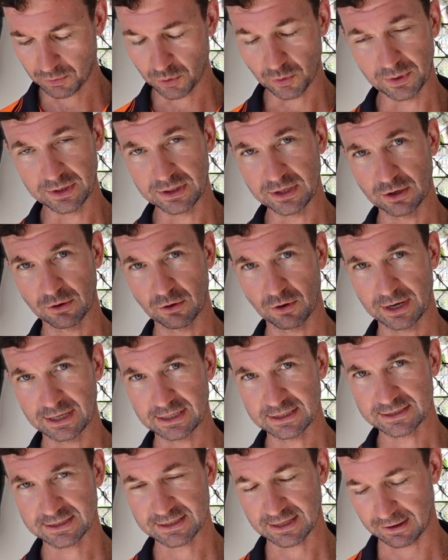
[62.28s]
with your
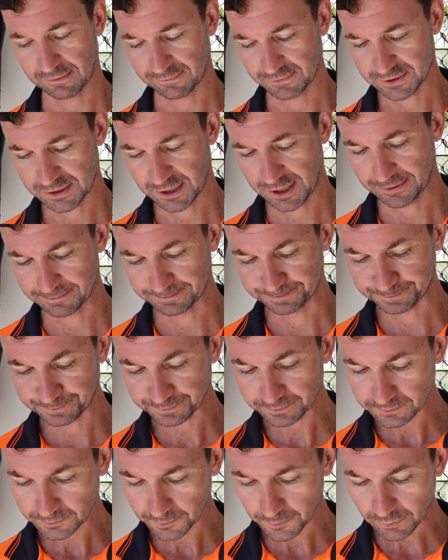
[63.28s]
grinder stuff. So
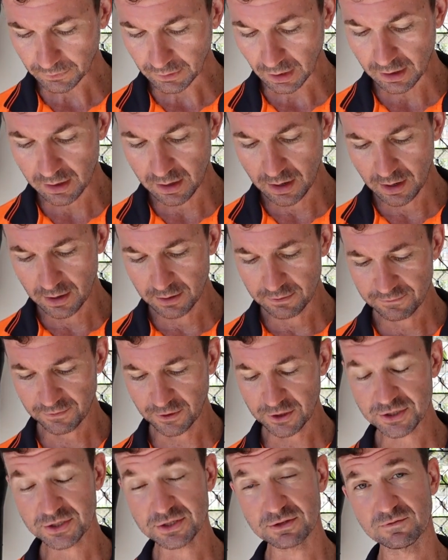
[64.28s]

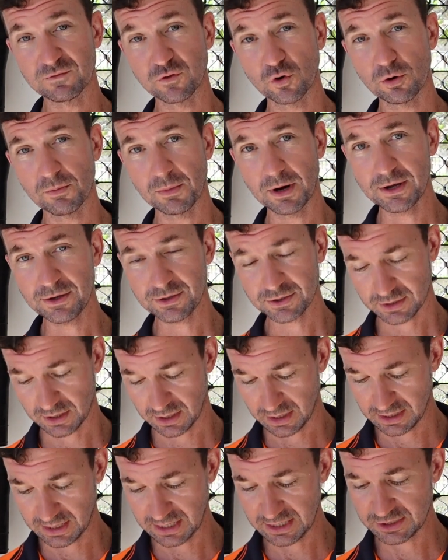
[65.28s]
first and foremost,
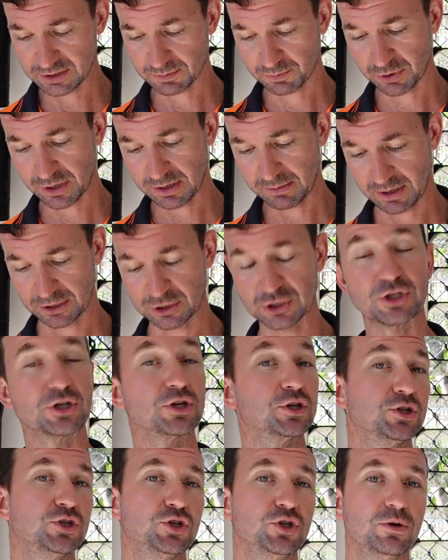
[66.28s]
these are pretty much a
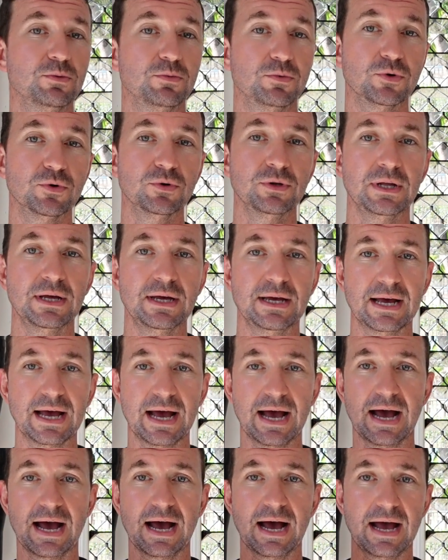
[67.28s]
consumable,
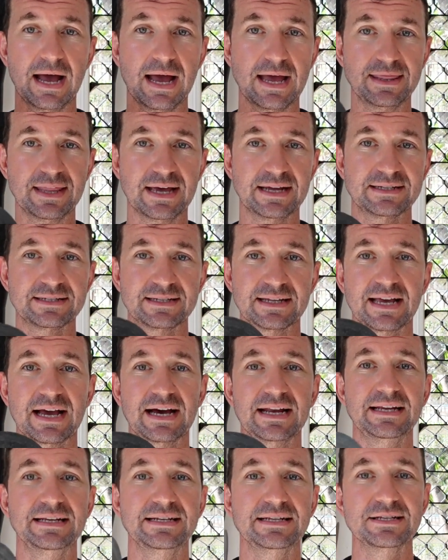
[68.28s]
and that's the
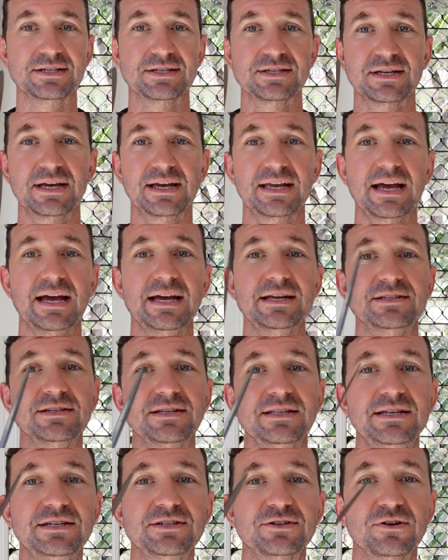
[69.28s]
cutting disc. Okay, so
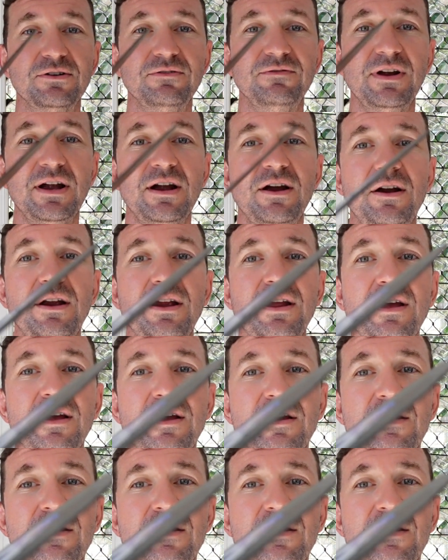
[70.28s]
these are a very